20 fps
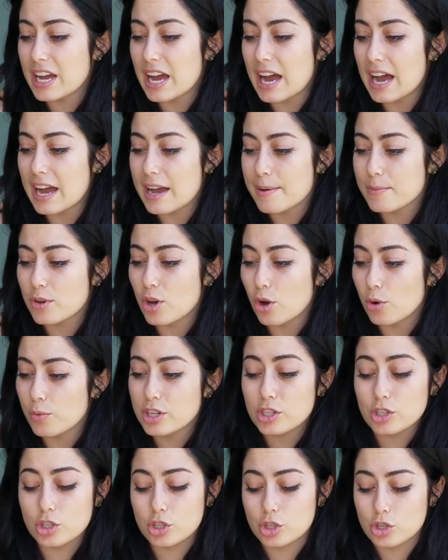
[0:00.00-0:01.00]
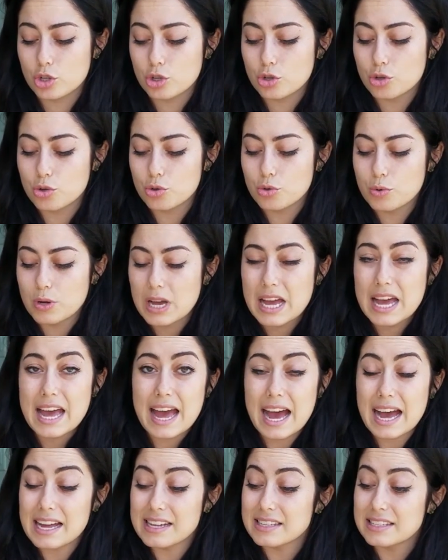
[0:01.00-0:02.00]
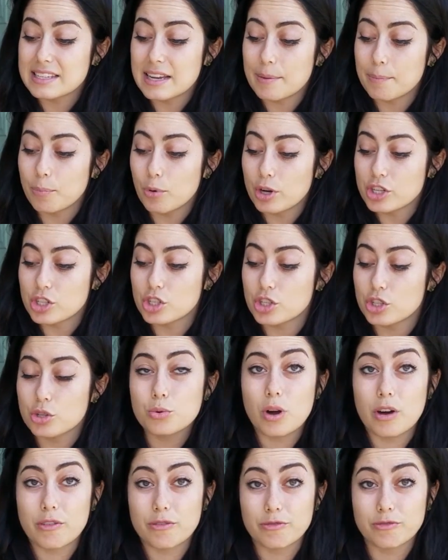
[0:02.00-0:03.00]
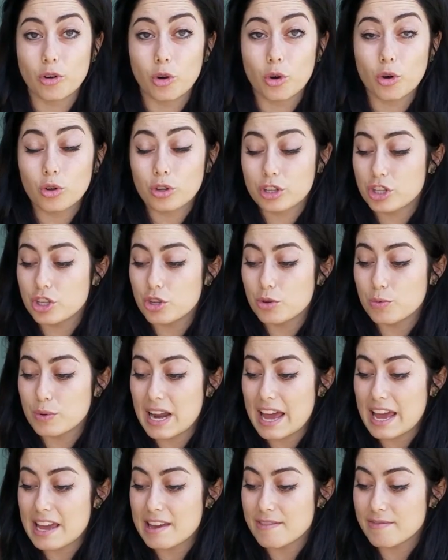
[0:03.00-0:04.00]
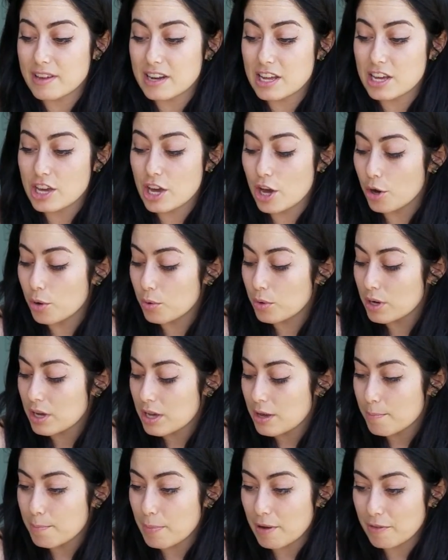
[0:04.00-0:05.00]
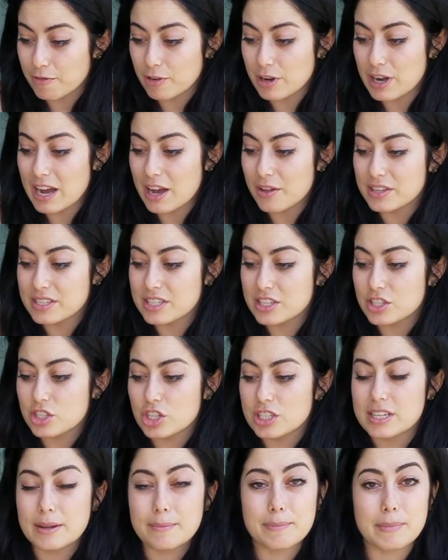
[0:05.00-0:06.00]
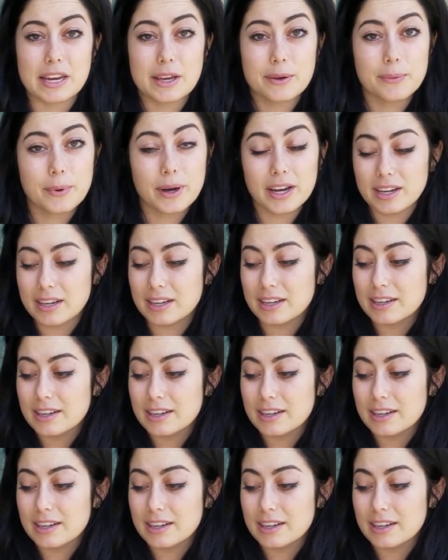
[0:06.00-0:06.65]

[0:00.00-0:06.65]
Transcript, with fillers: I'm going to at some point do a full Q&A video, but for now this is just a mini one.